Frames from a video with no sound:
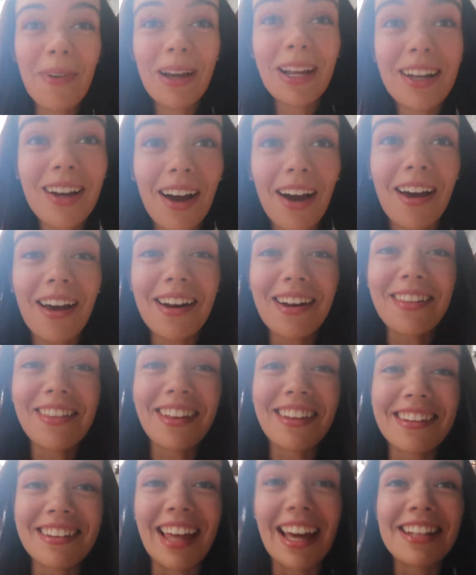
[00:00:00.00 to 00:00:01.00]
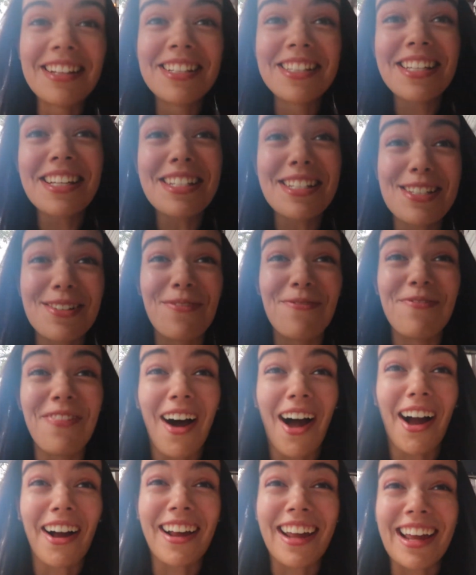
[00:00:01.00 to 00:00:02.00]
my god, the lens is
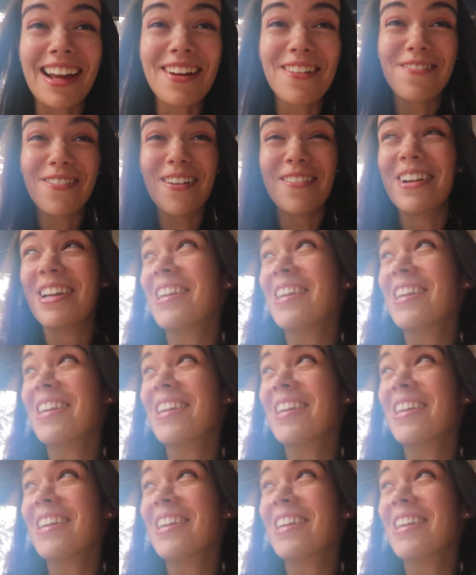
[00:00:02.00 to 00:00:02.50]
fogging from